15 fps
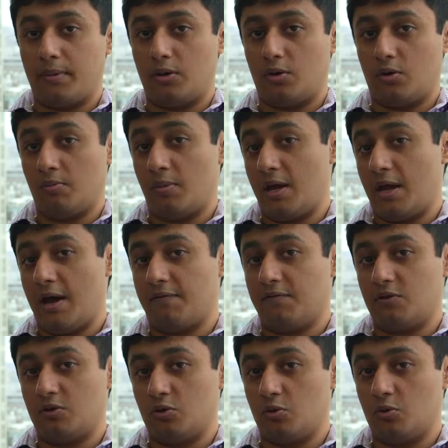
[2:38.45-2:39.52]
you may
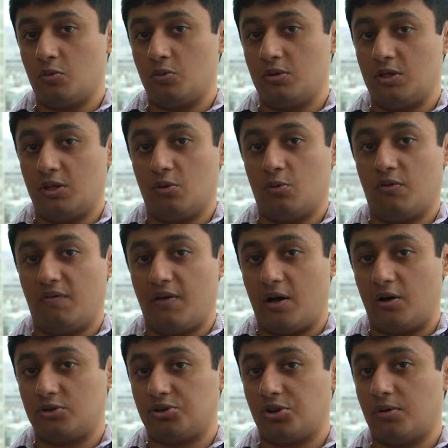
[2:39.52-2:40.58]
have to deal with
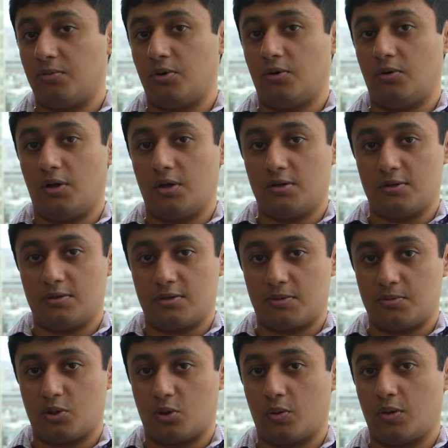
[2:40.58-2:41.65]
foul trouble and
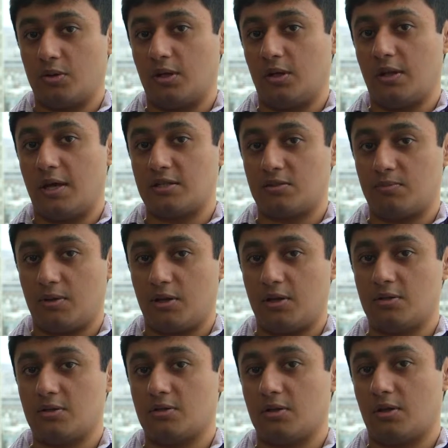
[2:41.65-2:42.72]
subsequently less
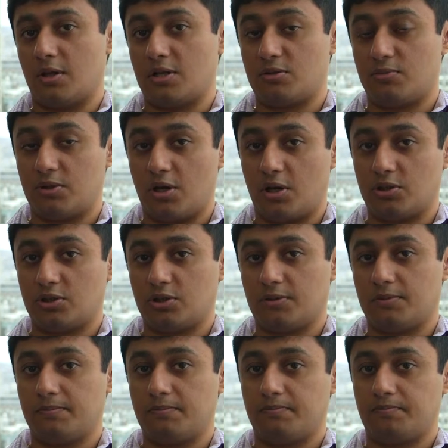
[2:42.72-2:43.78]
minutes and less production.